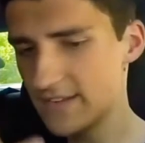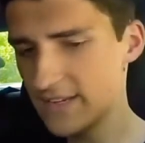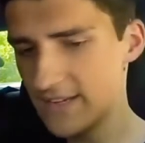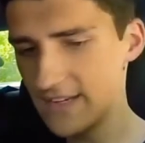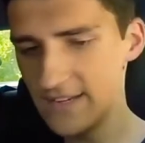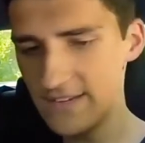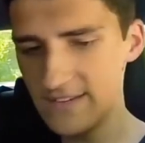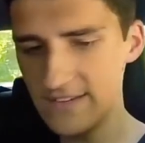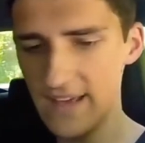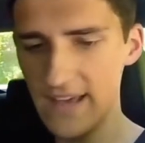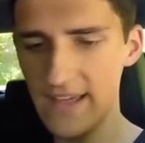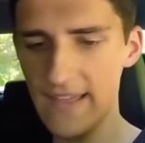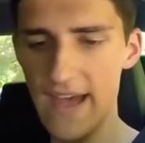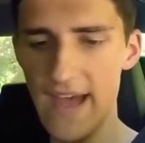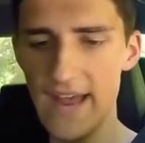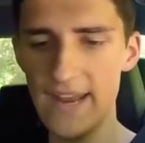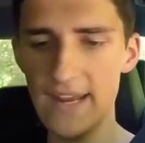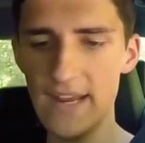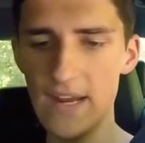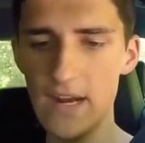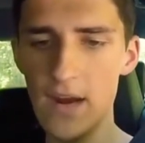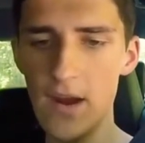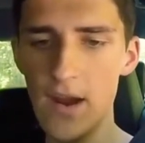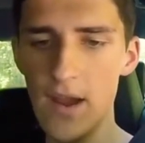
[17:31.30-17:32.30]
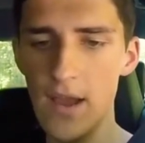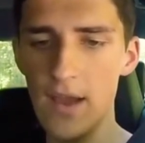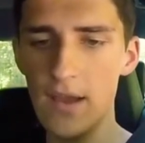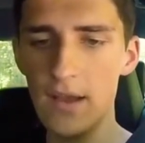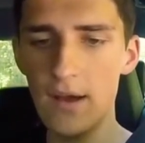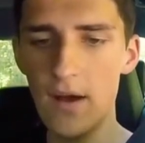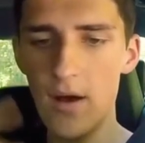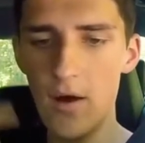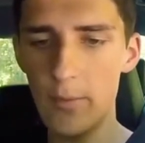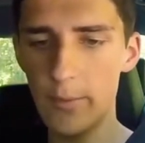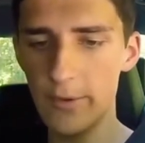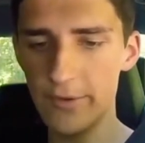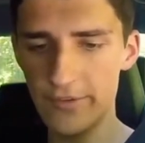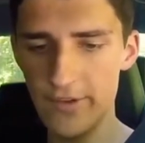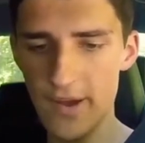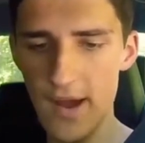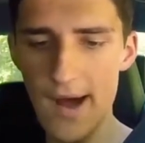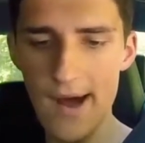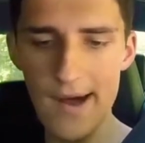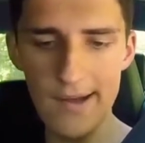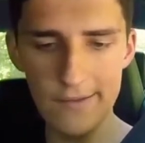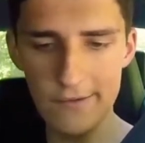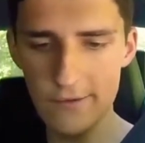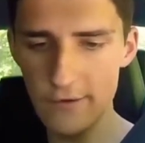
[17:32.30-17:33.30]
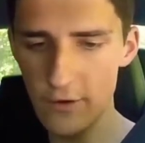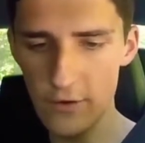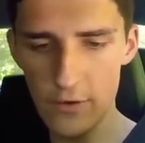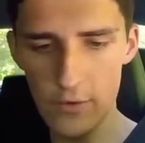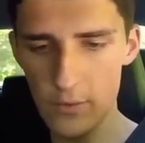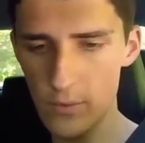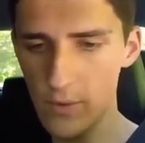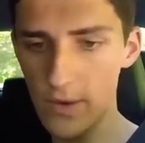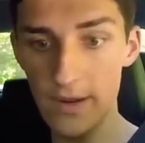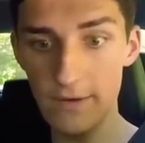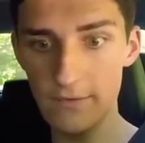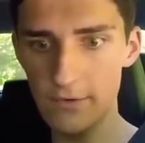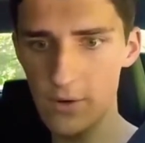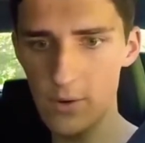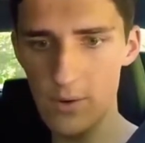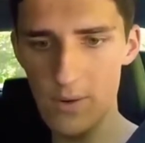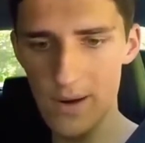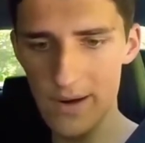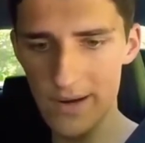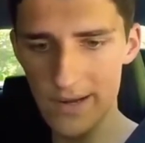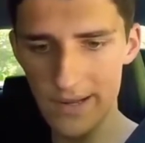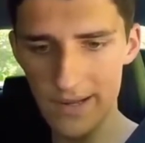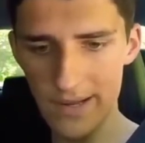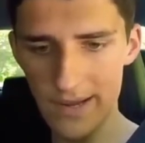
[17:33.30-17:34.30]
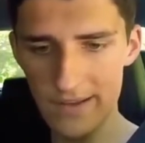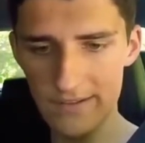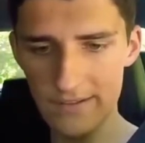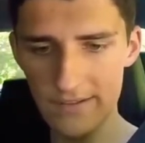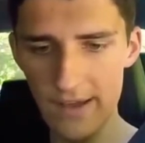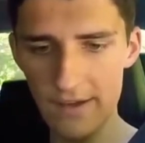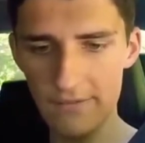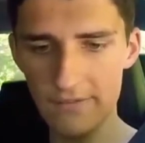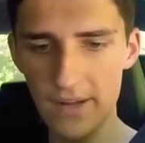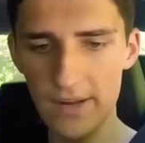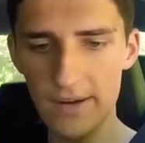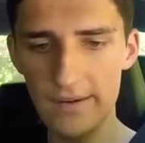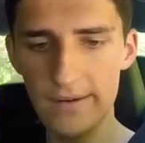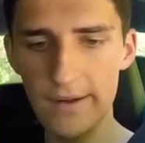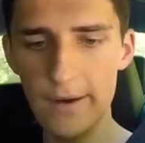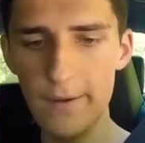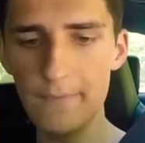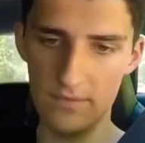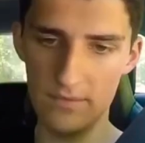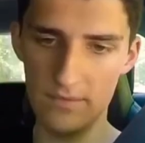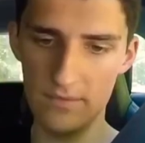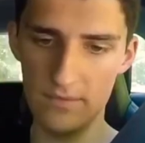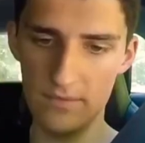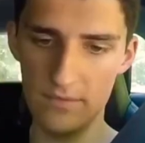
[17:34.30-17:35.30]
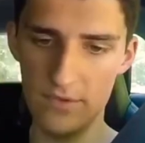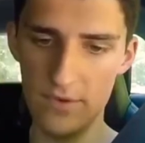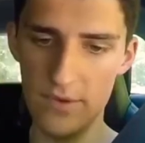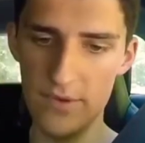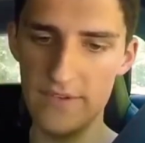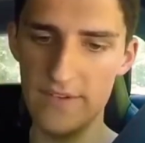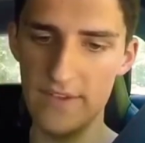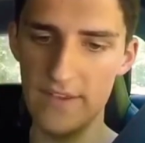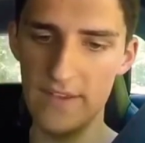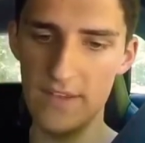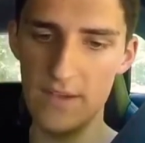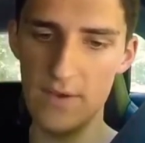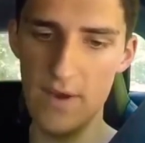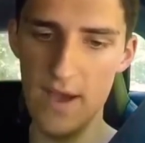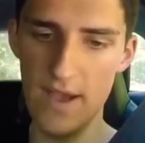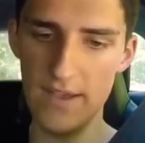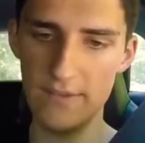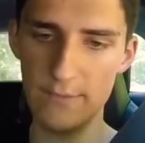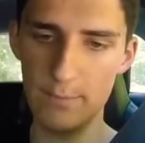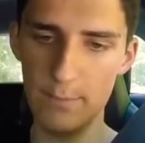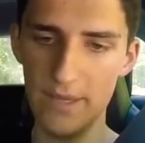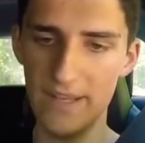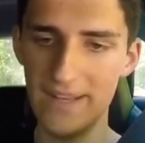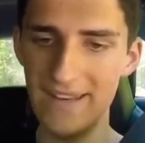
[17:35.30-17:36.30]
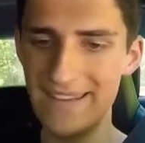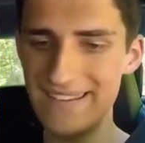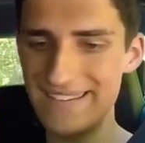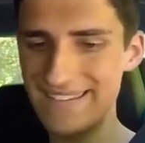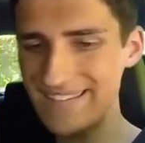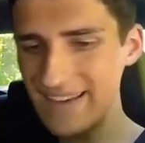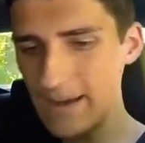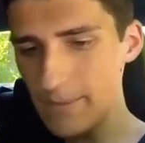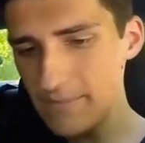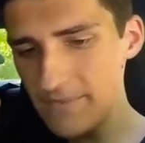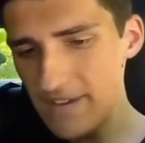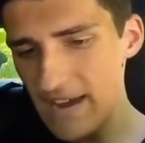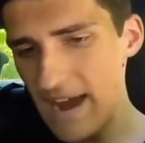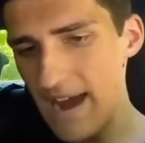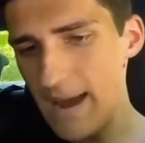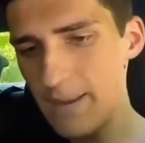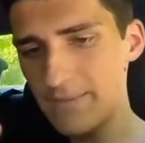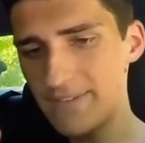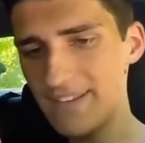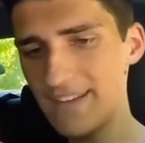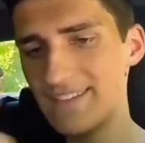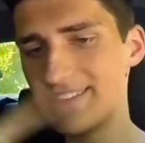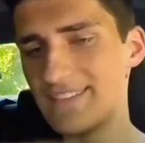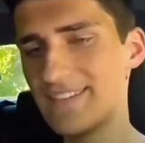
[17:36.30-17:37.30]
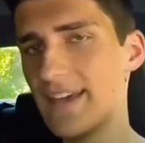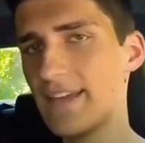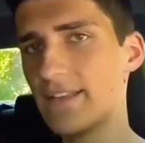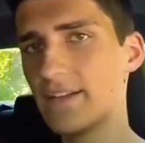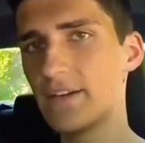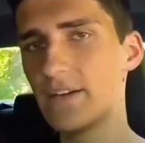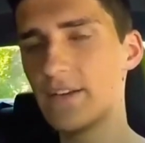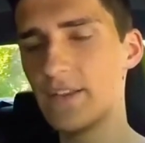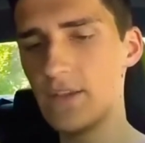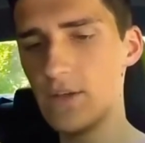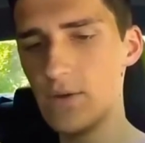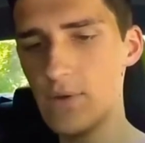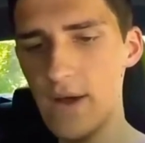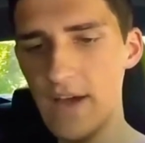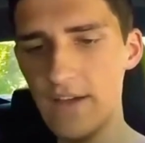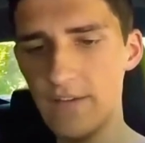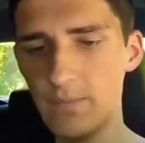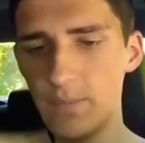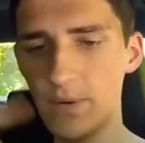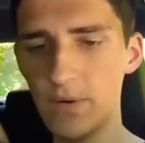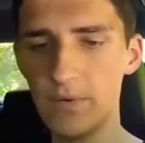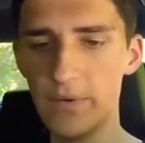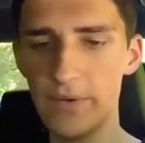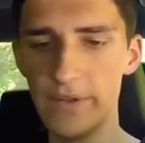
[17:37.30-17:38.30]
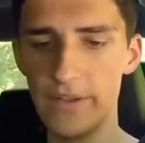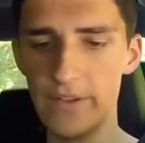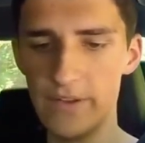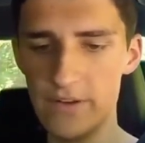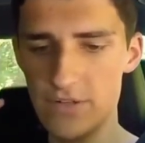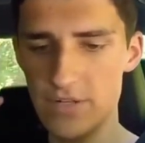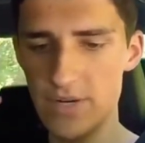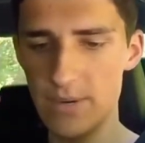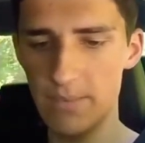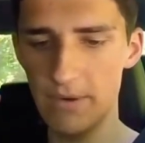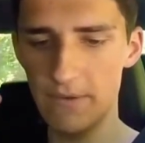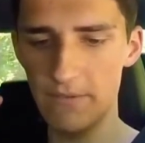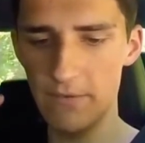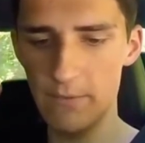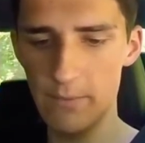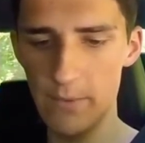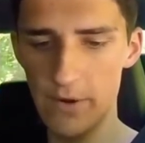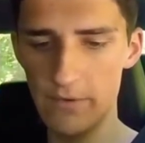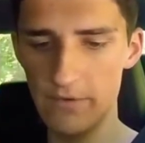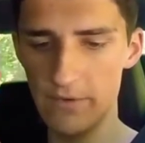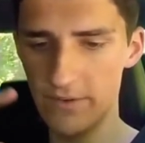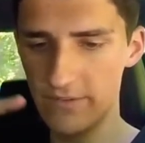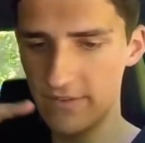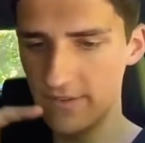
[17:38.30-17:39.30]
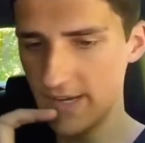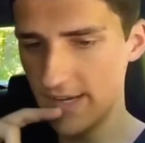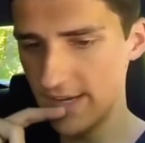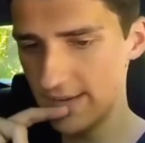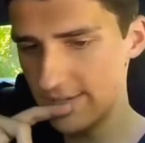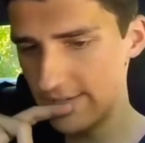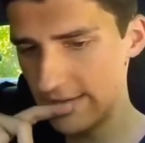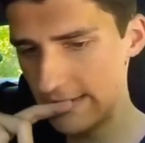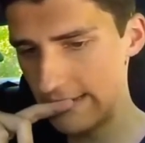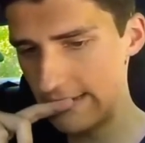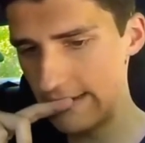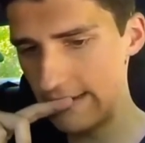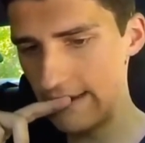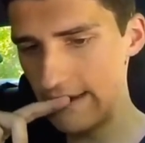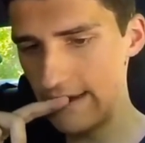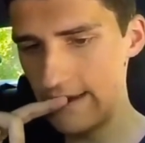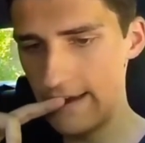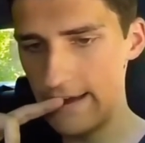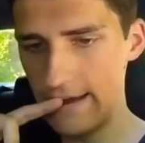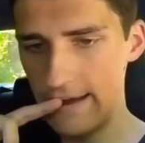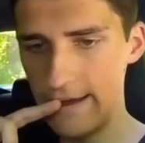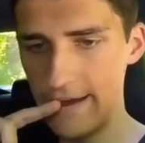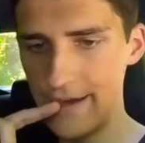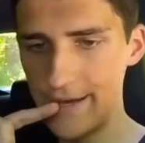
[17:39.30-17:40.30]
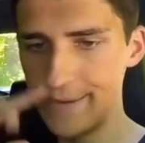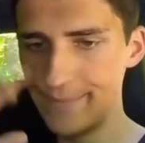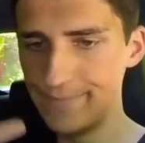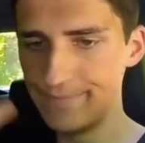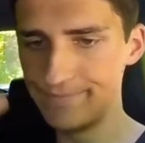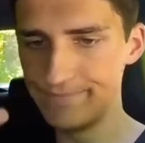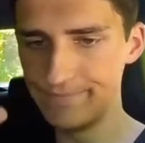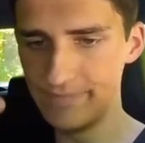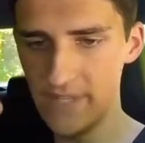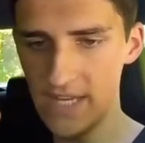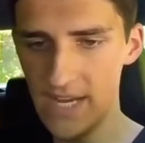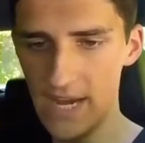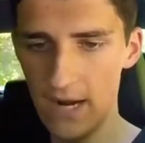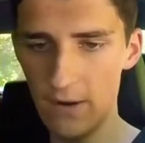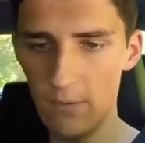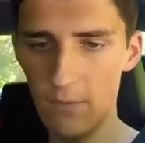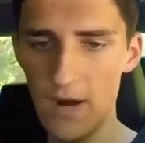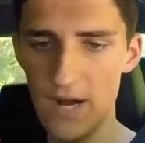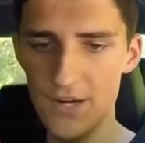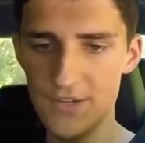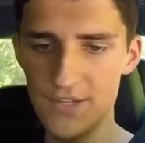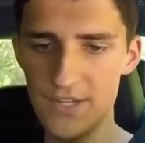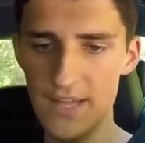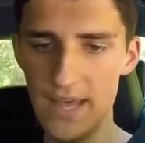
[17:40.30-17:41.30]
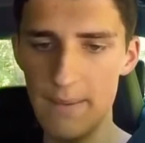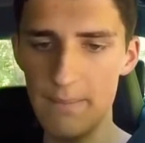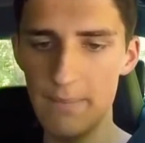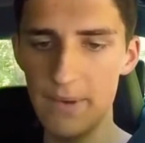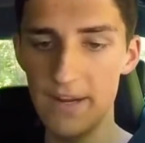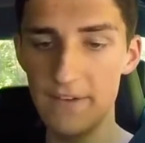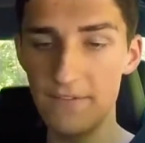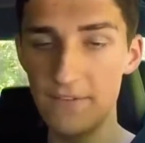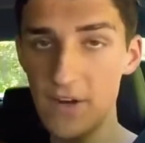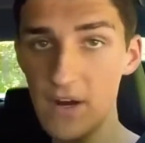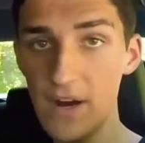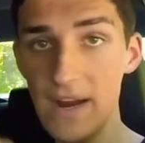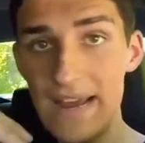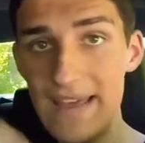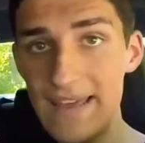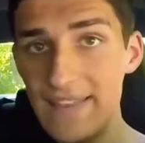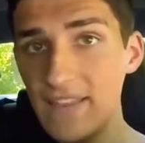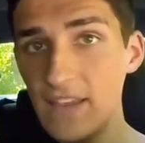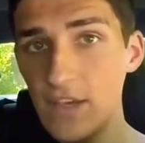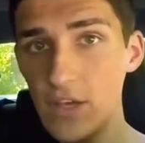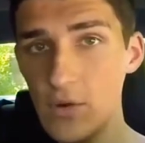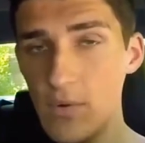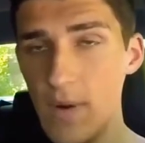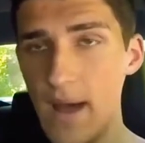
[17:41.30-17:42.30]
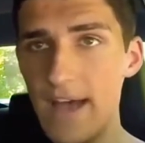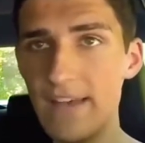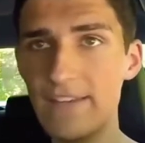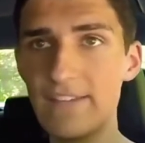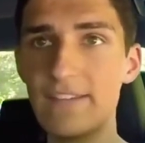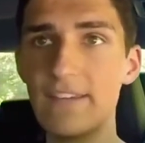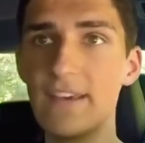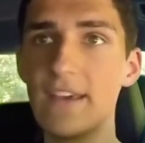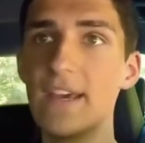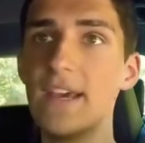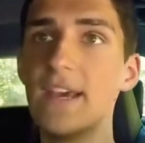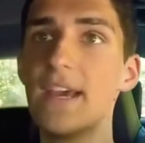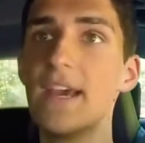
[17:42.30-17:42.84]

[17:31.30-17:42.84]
indeed say that here, almost gone, so whatever quantity he has left, I don't know. So he's in the US, but sometimes they say they're in the US, but really they're shipping from overseas. You gotta watch that. But if you're in the US,